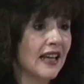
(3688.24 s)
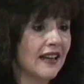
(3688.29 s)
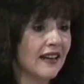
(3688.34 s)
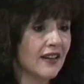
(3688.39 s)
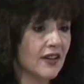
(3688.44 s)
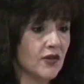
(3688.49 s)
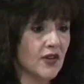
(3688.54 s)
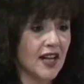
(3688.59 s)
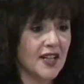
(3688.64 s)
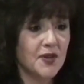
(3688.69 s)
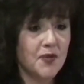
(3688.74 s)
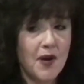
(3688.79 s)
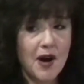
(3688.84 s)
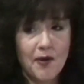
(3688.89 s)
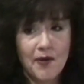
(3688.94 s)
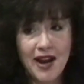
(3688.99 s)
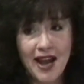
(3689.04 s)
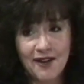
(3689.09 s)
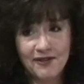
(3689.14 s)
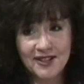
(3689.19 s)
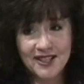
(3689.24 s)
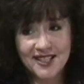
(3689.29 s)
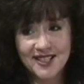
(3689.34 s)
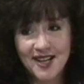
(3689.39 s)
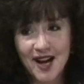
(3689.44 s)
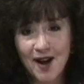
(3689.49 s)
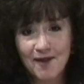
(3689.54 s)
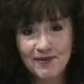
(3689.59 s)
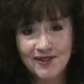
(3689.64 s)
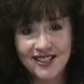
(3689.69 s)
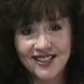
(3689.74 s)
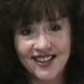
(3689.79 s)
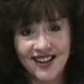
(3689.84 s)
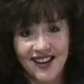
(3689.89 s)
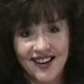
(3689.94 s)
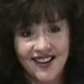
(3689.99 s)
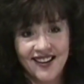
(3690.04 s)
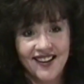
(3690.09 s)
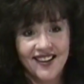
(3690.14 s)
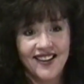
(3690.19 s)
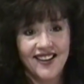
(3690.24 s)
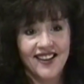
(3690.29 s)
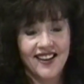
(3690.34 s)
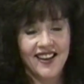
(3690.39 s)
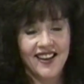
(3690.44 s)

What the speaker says: that's where we have to stop today.